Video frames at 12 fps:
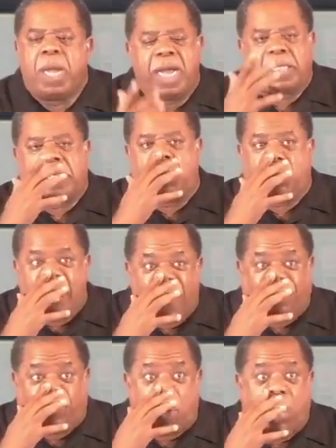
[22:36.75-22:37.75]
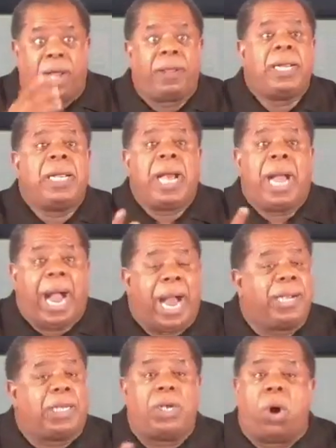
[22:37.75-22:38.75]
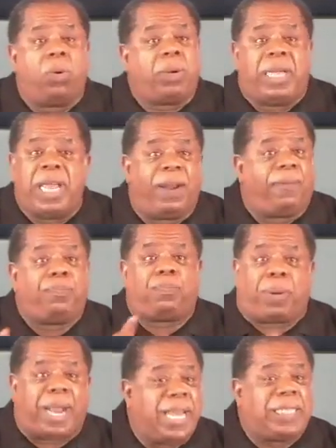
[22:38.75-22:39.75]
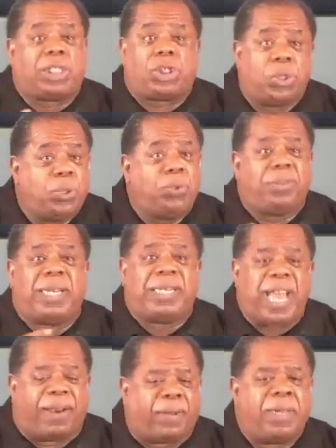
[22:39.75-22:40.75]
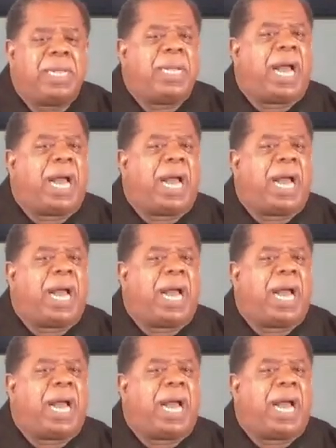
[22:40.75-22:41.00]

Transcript: And so therefore, I don't give place to the devil.